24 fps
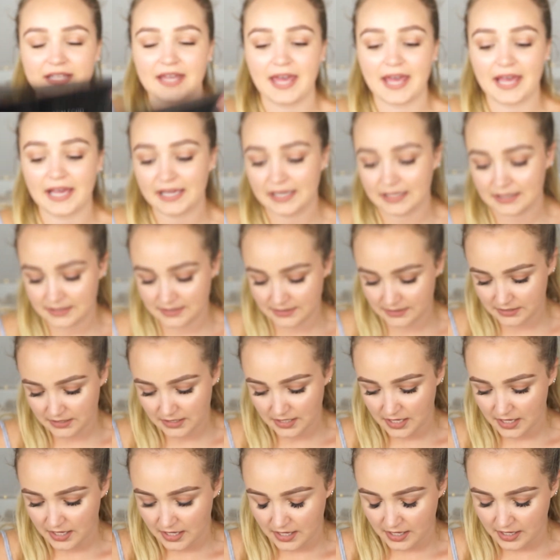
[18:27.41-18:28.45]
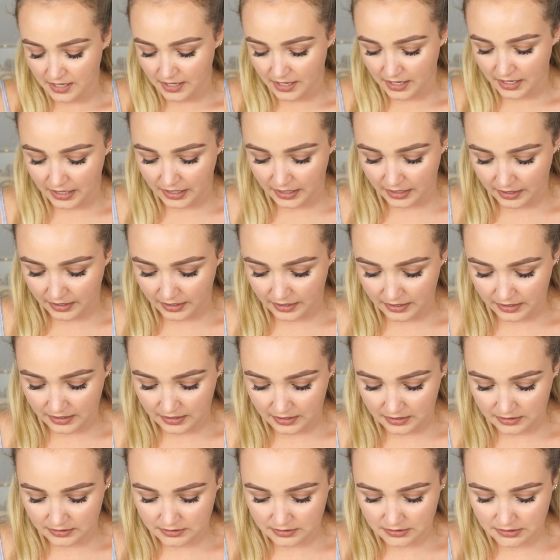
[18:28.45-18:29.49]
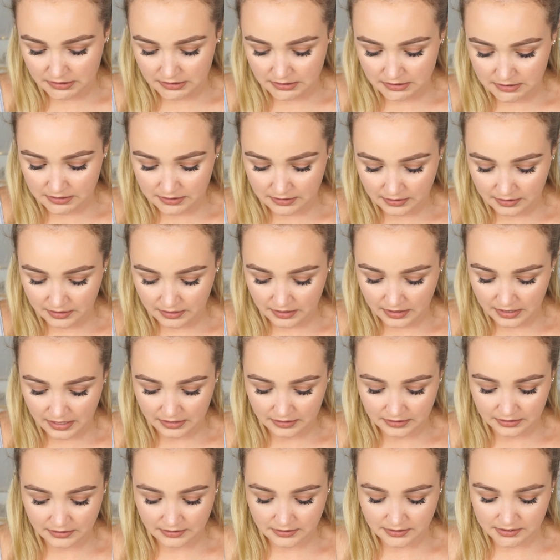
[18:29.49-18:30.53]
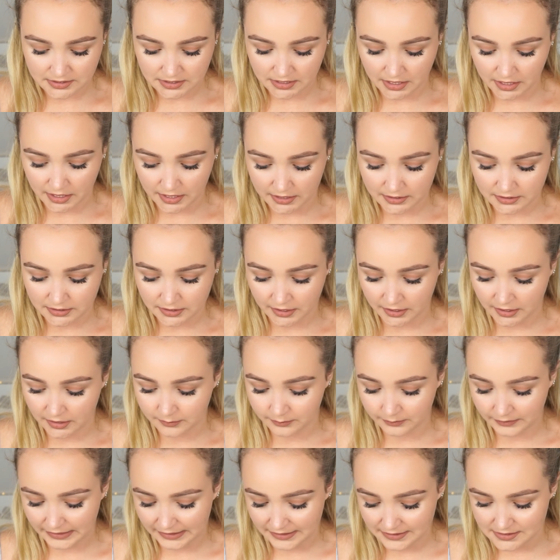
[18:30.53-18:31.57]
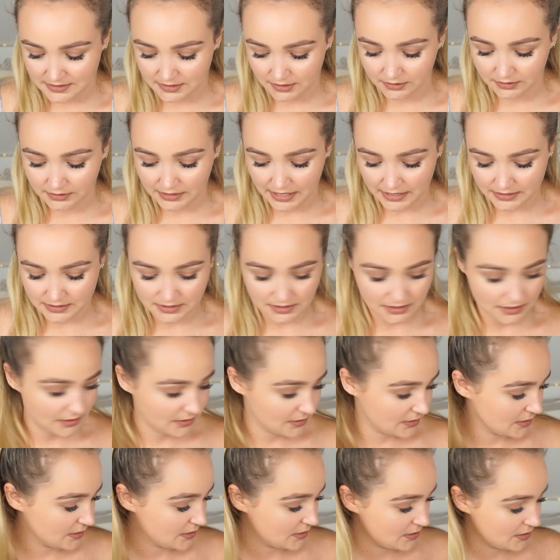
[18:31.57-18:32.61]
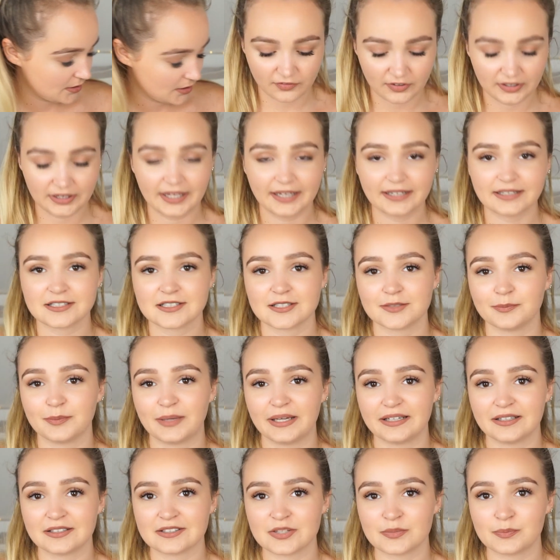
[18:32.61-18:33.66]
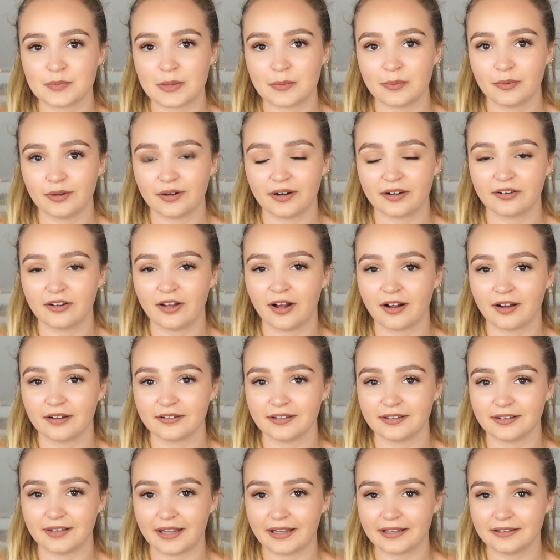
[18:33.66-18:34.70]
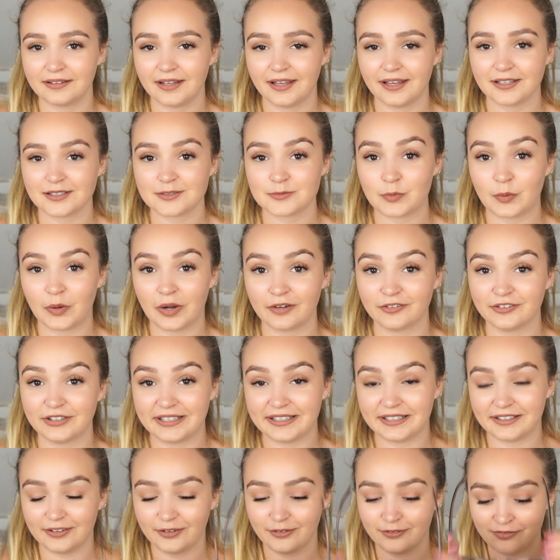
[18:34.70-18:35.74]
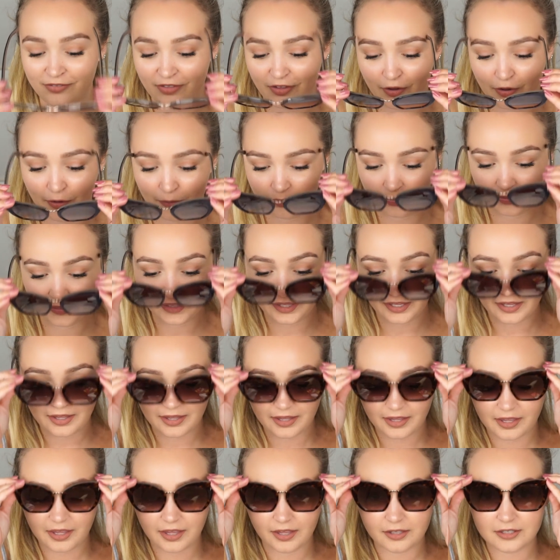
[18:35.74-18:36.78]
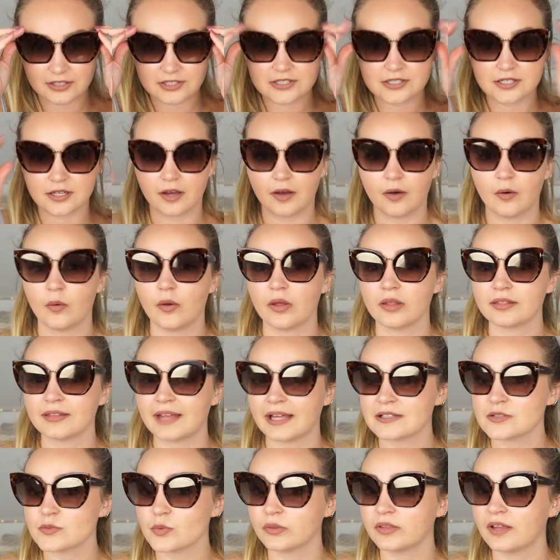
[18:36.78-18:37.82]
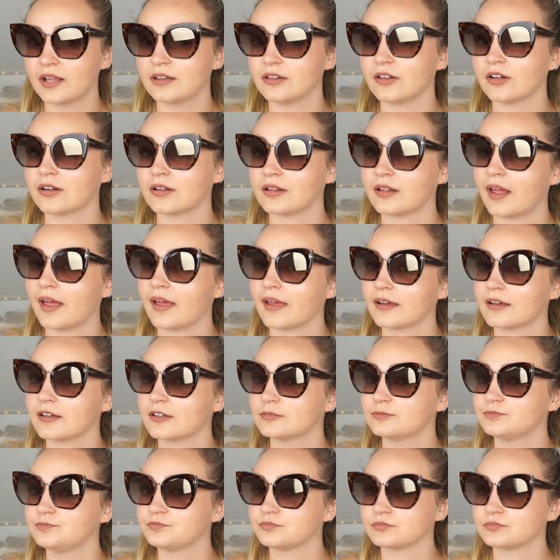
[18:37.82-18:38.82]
case. And then inside are my sunglasses. I feel like some people are not gonna like these, but I really love them. So that's what they look like.